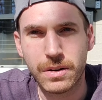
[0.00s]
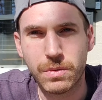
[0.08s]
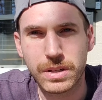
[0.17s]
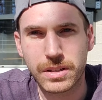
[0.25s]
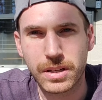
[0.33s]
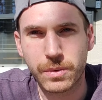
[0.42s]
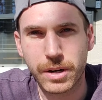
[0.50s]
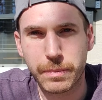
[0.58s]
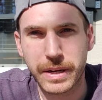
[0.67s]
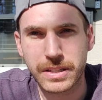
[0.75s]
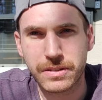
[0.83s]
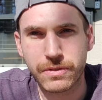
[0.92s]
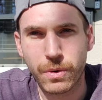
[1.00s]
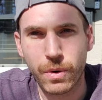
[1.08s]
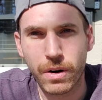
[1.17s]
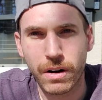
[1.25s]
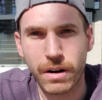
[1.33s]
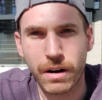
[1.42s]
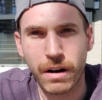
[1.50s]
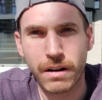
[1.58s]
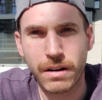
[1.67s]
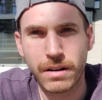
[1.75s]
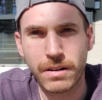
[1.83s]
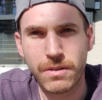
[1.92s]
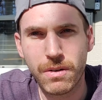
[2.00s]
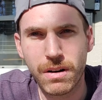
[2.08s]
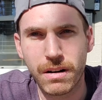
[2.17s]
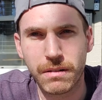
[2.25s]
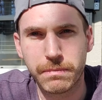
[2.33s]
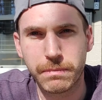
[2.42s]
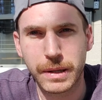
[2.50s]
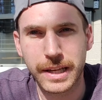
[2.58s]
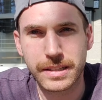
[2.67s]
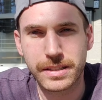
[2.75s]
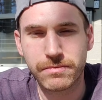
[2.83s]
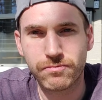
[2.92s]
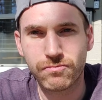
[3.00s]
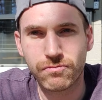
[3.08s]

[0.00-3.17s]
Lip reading: what's going to work best for your place.